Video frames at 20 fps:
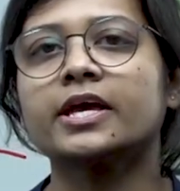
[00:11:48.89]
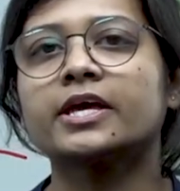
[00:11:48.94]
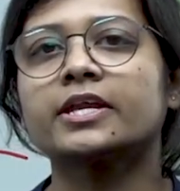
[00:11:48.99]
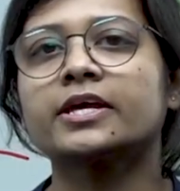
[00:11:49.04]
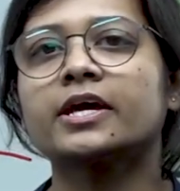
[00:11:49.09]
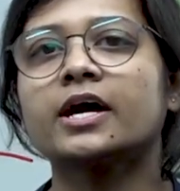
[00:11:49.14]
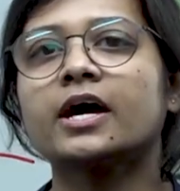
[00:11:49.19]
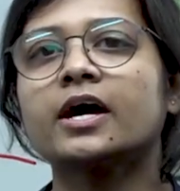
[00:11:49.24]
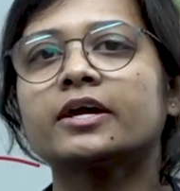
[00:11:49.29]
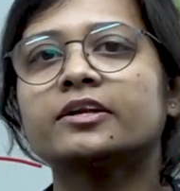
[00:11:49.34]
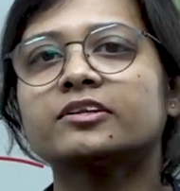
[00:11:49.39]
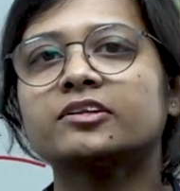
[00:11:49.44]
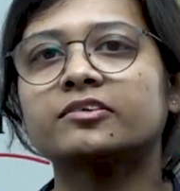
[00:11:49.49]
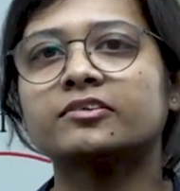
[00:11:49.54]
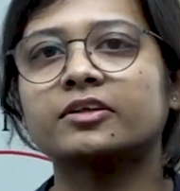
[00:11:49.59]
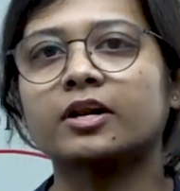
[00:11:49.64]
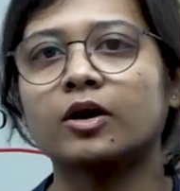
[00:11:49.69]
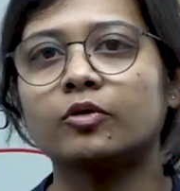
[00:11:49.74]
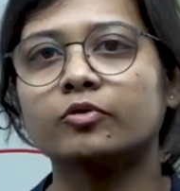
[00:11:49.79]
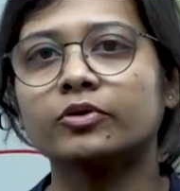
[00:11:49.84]
area and the
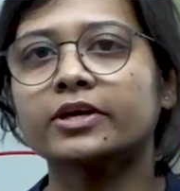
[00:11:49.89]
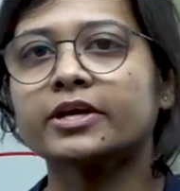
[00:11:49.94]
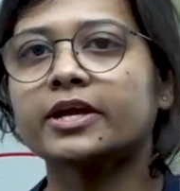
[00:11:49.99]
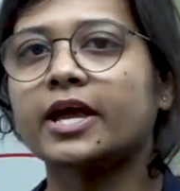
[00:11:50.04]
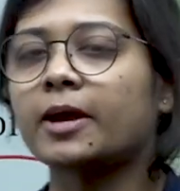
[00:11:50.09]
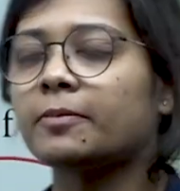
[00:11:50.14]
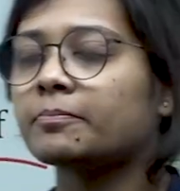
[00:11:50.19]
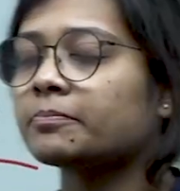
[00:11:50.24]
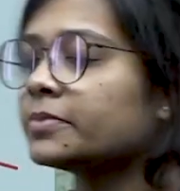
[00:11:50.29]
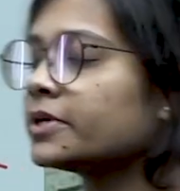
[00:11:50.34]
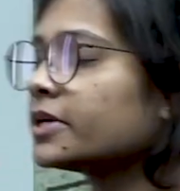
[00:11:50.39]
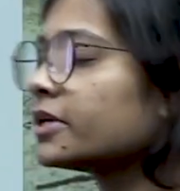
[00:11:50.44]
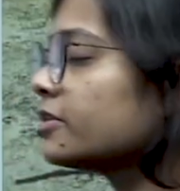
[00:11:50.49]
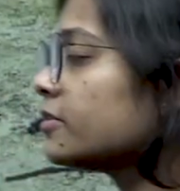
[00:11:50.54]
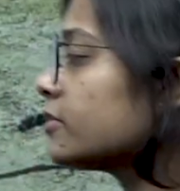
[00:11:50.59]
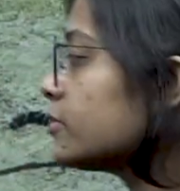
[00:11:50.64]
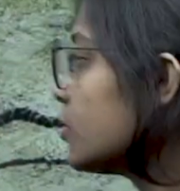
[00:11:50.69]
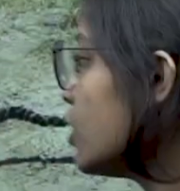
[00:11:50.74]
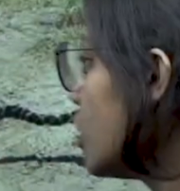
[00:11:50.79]
surrounding ambience